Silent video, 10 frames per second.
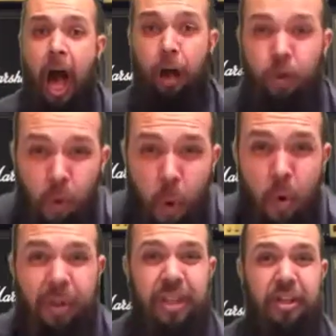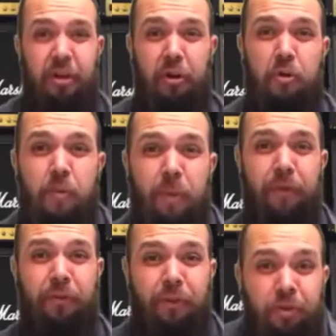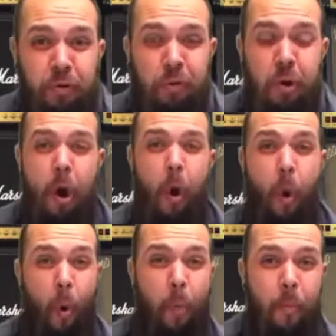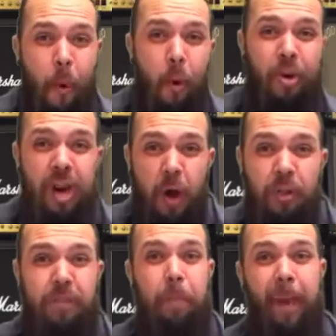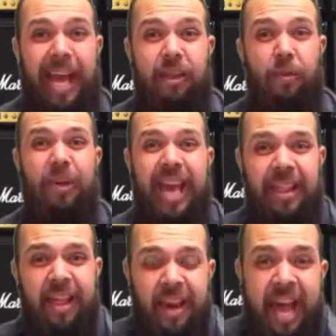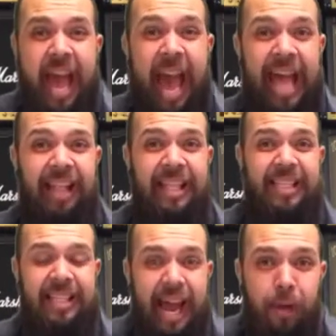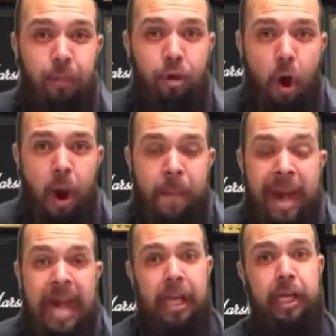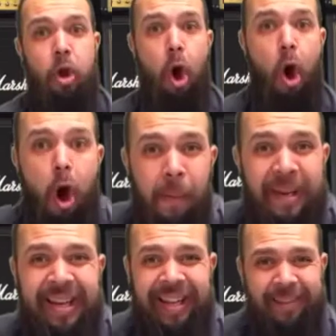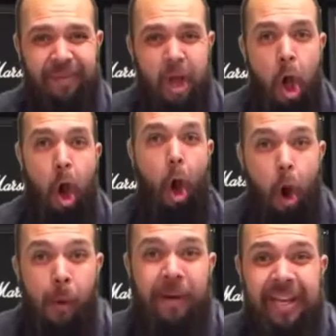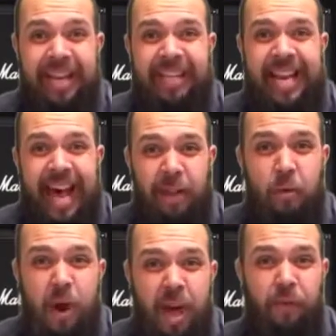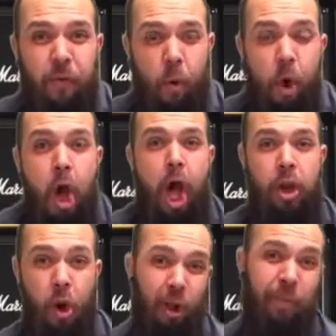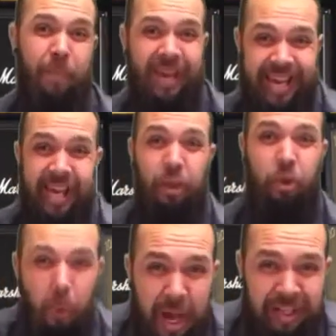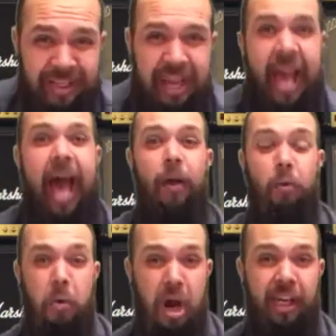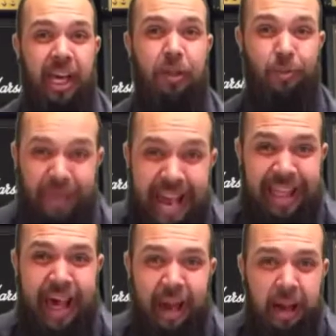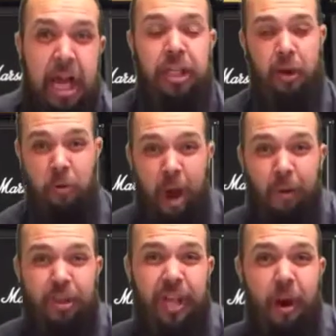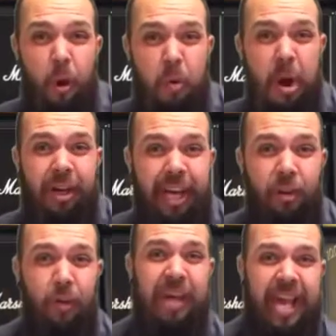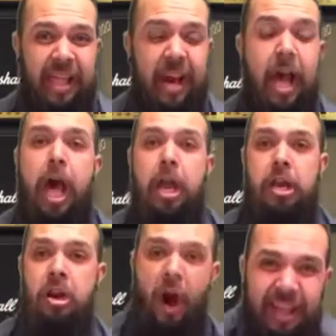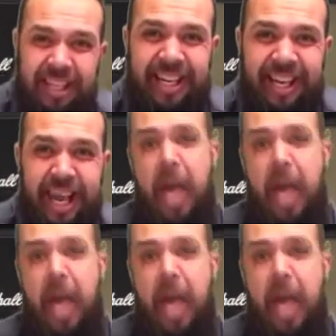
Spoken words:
A chord is a group of two or more notes played together at the same time in harmony. Harmony is another word for not being a twist and working together. So notes that are working together nicely,